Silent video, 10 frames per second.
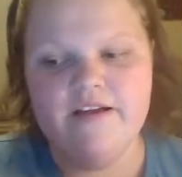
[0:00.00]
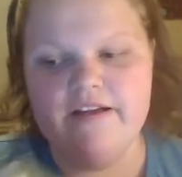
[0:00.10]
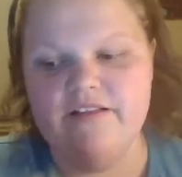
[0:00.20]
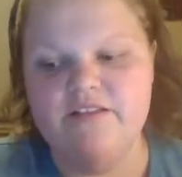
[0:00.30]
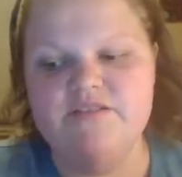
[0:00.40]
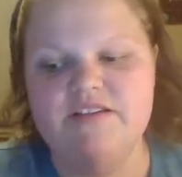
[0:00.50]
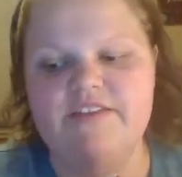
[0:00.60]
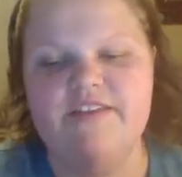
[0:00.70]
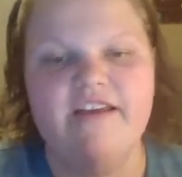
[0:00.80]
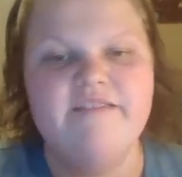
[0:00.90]
I closed it,
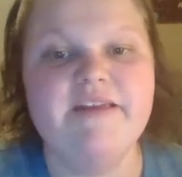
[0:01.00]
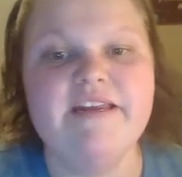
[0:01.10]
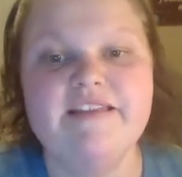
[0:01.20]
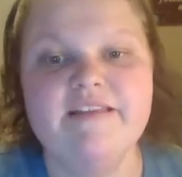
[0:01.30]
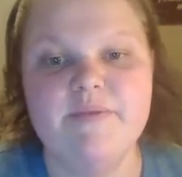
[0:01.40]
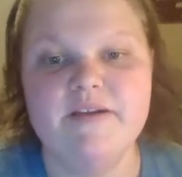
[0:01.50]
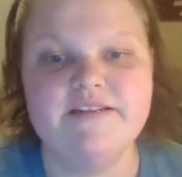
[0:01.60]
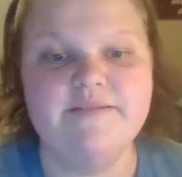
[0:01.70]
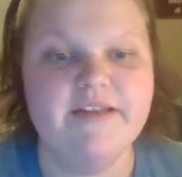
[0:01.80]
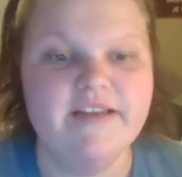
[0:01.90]
and then I immediately picked
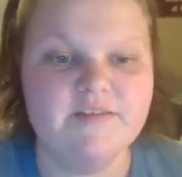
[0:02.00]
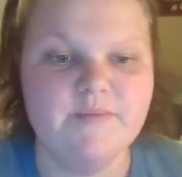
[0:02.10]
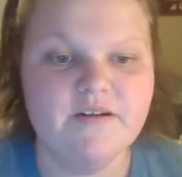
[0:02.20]
up my next